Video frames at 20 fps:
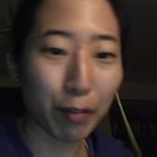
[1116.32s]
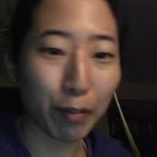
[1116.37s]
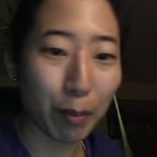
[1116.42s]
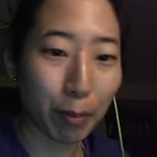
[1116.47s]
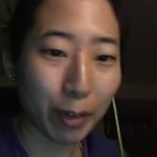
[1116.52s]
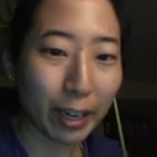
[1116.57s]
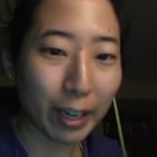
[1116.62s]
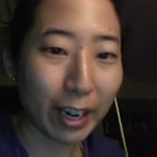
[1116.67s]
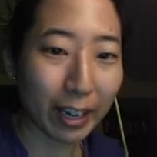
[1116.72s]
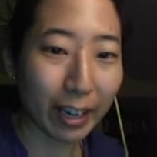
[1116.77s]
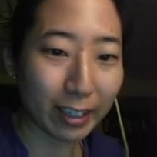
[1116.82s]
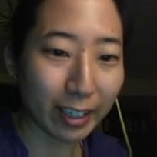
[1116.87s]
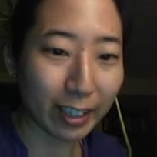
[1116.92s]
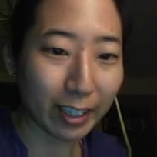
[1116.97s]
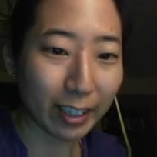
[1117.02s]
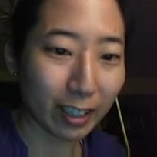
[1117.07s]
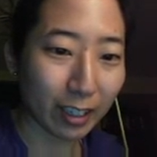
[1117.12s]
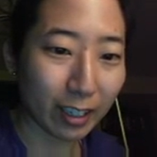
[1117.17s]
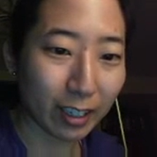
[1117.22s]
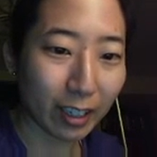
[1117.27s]
for it's like
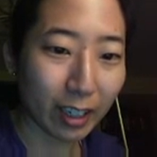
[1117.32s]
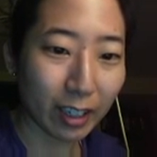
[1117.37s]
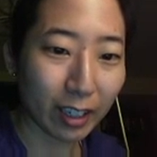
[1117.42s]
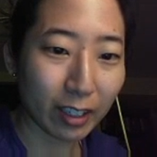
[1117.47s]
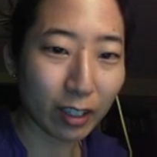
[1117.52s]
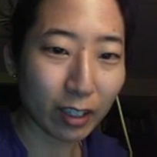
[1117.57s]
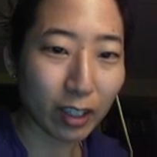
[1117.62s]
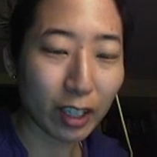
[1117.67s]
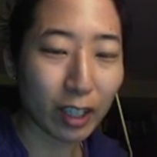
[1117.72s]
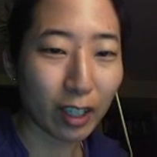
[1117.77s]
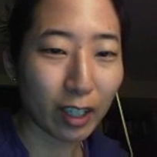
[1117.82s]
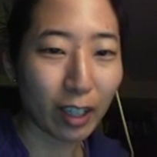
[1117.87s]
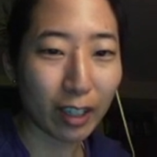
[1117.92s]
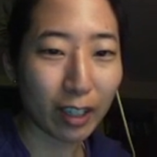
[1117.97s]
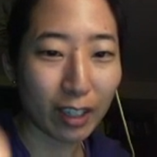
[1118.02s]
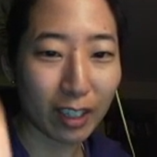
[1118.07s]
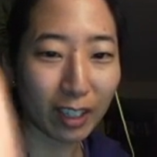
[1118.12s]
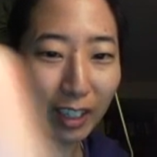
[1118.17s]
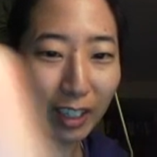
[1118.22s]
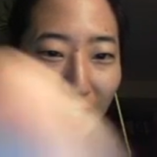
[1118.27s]
it looks, it's long
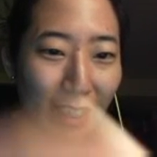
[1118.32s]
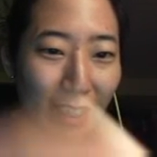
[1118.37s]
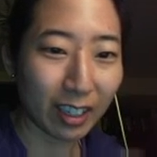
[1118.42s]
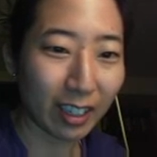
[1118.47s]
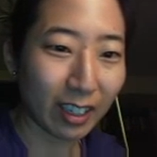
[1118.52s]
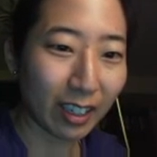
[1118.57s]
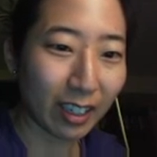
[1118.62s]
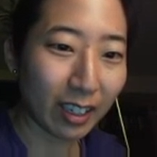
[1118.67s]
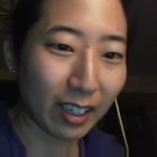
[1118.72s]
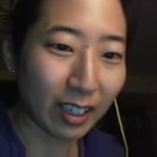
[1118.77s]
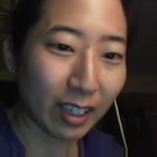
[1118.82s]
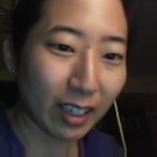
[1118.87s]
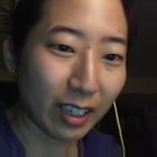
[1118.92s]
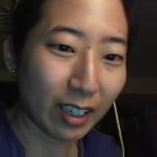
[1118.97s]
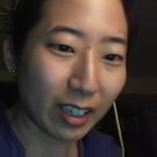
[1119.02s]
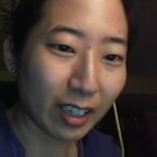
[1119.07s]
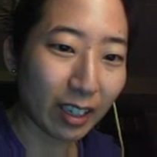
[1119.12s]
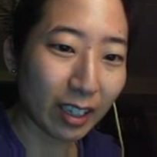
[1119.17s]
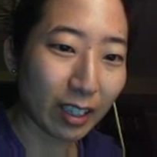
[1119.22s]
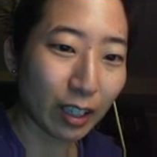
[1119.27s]
and skinny.
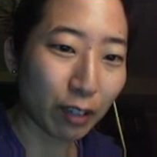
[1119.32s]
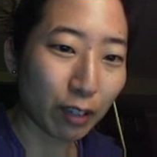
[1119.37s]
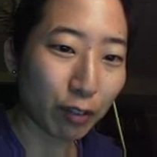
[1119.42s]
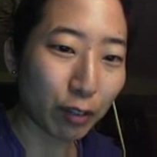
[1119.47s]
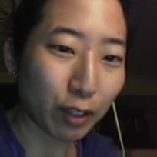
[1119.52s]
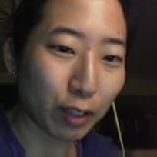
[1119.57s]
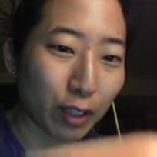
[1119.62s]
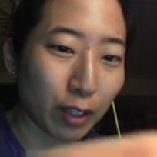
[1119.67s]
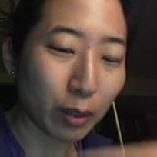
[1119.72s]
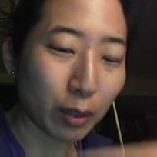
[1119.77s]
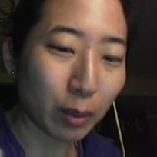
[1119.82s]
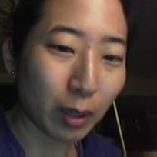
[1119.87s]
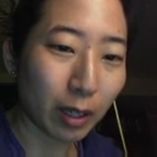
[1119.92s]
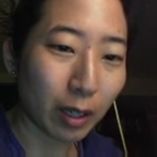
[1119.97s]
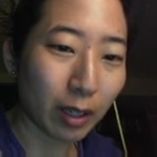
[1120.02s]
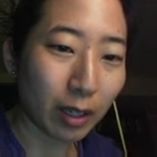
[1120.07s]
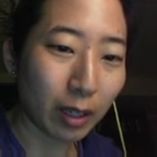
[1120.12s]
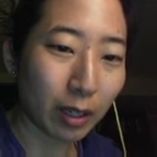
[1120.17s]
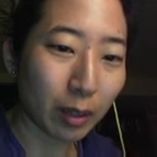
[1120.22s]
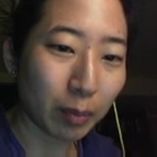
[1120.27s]
It's like for
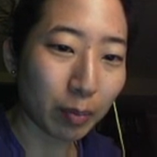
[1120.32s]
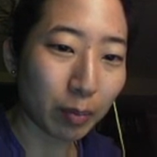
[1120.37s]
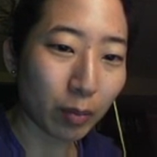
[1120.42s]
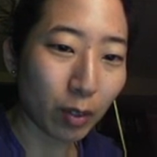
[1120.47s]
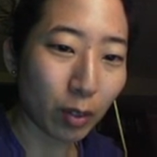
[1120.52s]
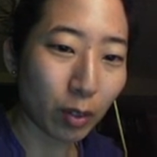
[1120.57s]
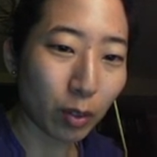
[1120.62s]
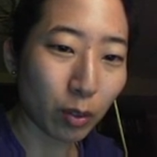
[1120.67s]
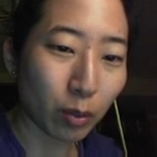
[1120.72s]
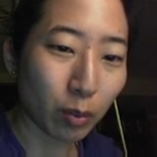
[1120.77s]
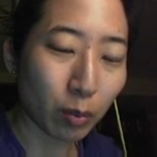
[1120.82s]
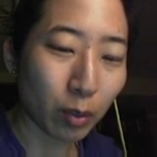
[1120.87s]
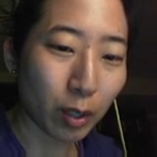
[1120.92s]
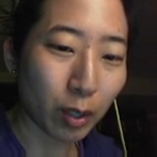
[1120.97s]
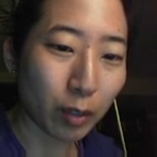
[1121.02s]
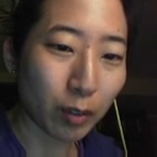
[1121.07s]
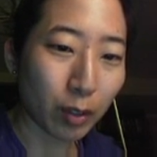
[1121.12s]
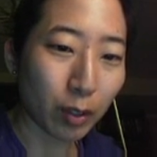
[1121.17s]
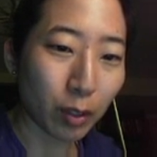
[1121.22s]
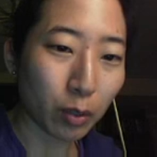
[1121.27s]
Chihuahua, those
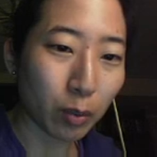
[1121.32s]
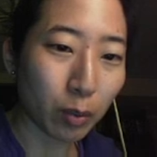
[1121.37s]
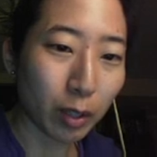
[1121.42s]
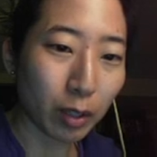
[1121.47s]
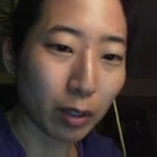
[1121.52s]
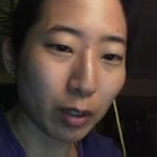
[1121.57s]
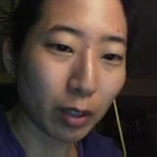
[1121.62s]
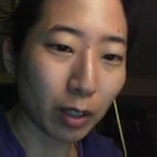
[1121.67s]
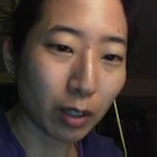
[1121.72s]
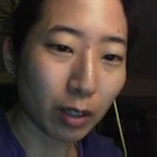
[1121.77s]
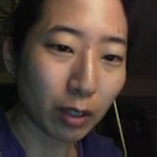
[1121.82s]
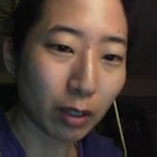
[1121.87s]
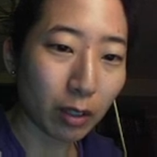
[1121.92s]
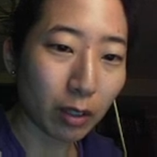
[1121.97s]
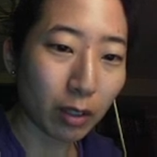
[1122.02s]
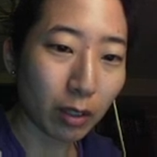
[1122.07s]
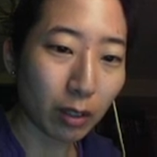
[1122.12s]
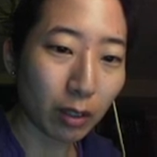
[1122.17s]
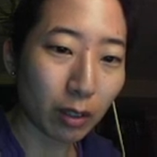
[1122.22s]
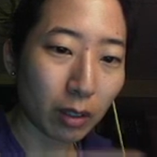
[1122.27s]
whatever those wiener dogs are
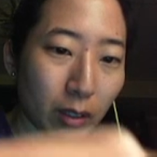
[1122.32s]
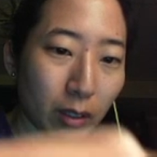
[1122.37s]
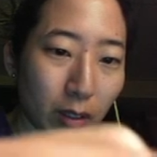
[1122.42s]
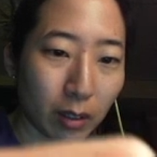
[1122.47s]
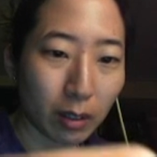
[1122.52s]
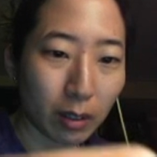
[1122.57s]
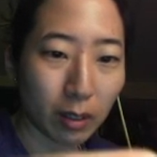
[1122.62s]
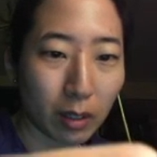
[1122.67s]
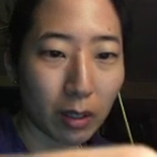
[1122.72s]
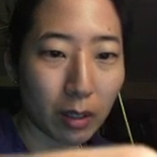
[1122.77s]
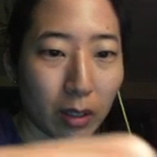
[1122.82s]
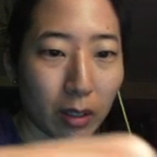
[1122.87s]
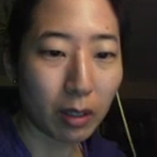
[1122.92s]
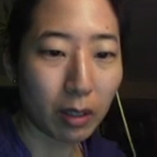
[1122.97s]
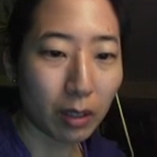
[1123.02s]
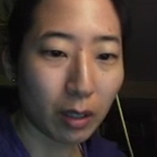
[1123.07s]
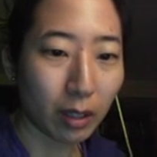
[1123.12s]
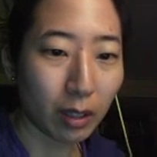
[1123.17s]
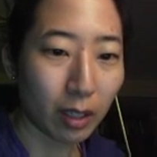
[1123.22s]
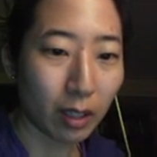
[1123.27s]
called.
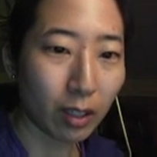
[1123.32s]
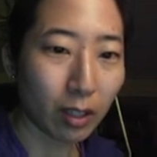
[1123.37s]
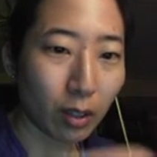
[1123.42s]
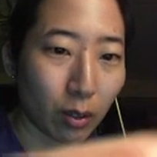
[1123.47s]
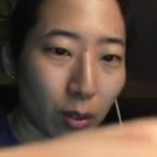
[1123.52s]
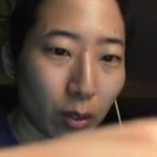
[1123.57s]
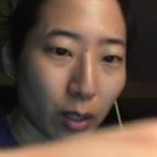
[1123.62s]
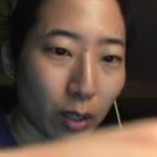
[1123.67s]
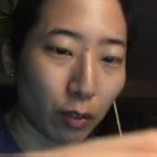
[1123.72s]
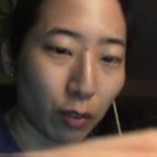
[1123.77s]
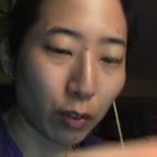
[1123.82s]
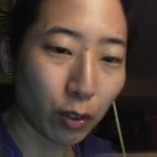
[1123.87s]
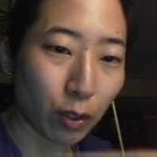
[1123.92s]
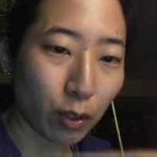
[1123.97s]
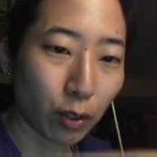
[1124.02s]
It's for